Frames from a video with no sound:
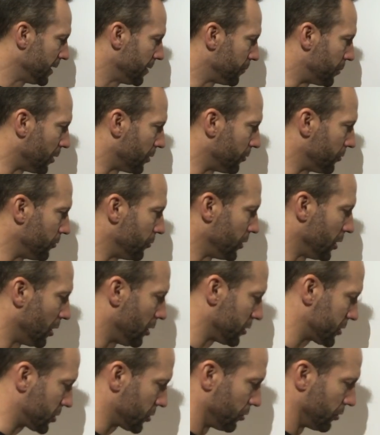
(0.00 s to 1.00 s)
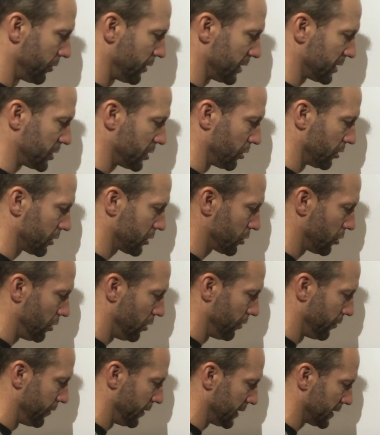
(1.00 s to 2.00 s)
but we also this year
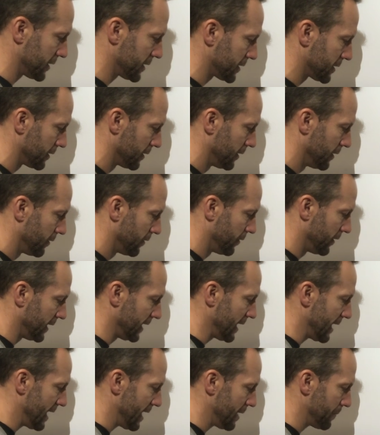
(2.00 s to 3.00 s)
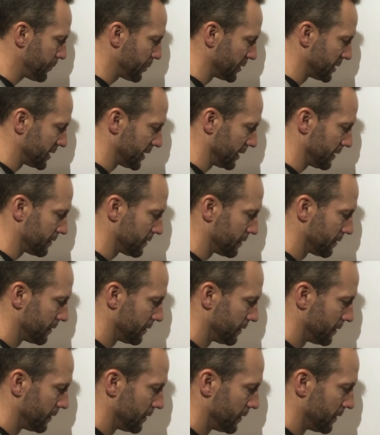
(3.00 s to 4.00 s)
called this the opposite.
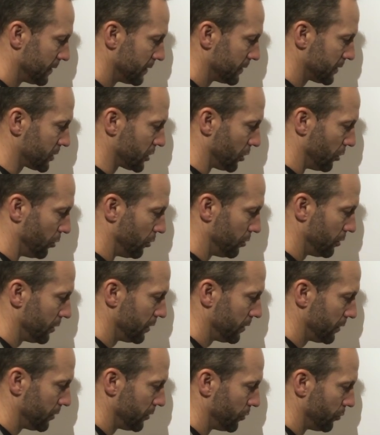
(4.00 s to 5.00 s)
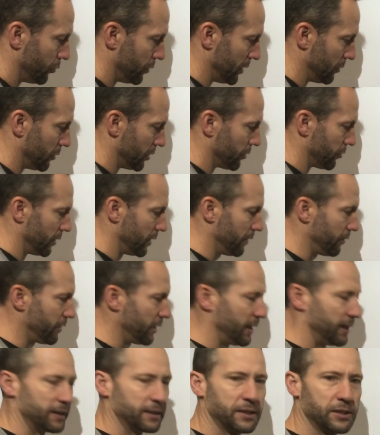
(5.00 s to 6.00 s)
So we would read
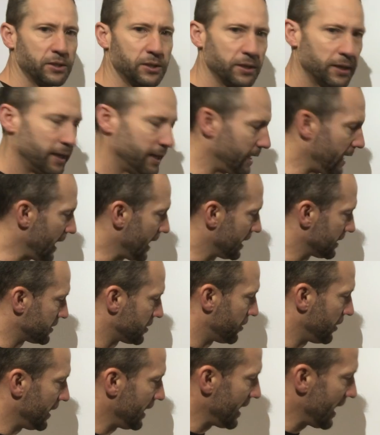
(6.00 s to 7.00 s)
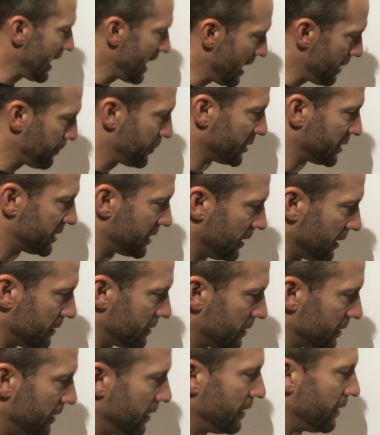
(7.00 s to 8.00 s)
this as the
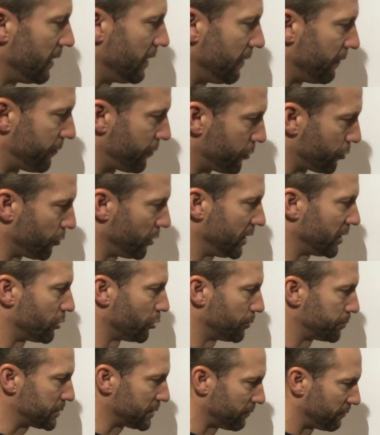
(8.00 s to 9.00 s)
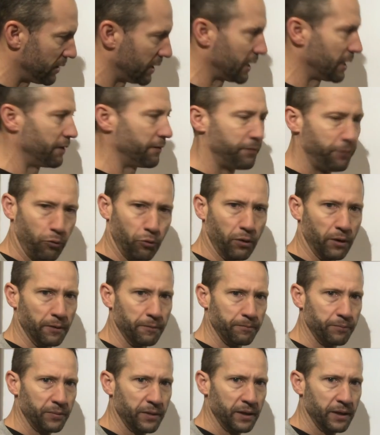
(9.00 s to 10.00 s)
opposite of 3 groups of negative 4.
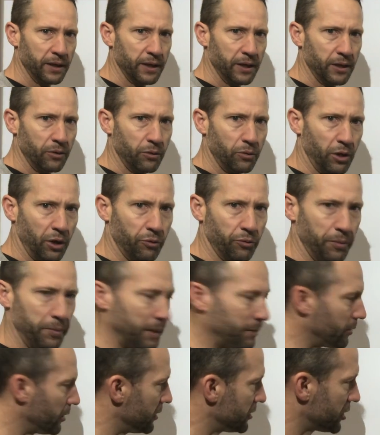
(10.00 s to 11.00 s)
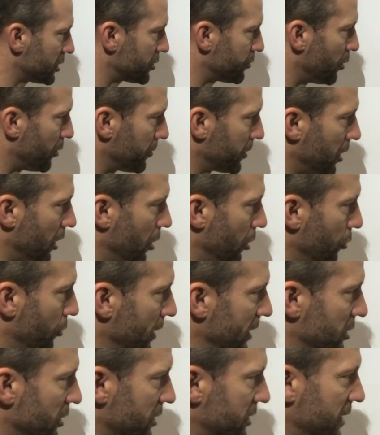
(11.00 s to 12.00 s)
Well, remember, just a moment ago, we
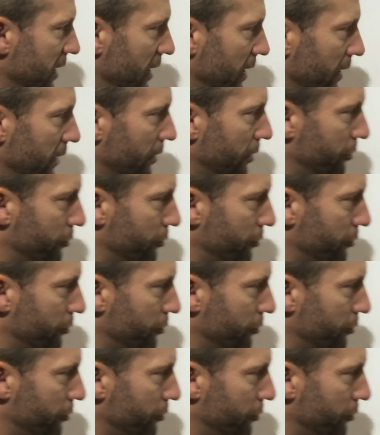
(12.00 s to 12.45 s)
just did